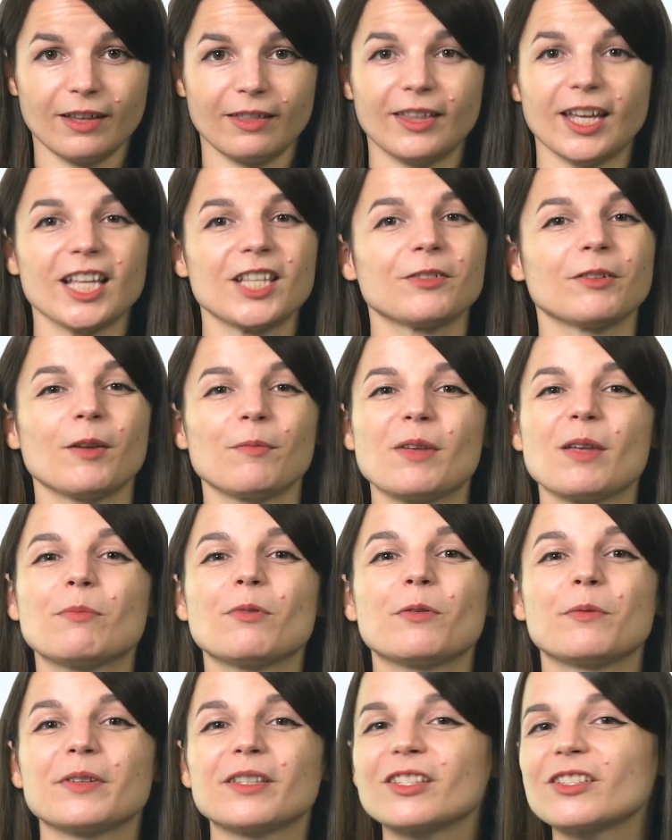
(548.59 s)
That's why
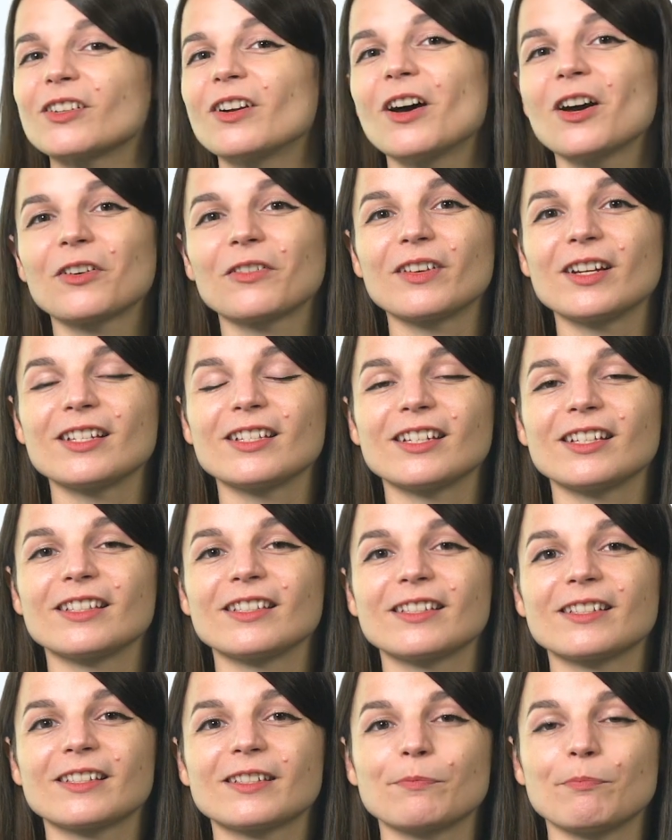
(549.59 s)
people with strong
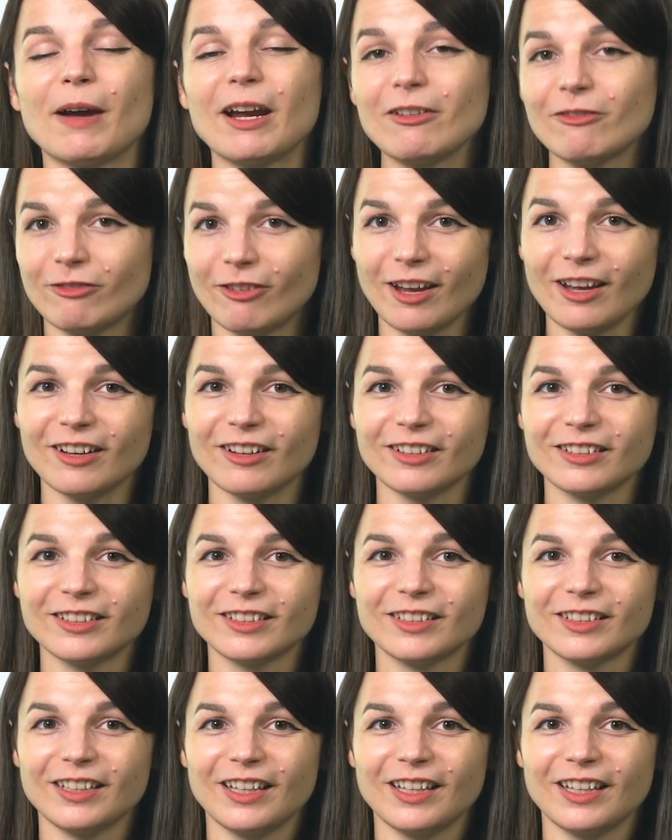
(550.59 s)
reasons might fail.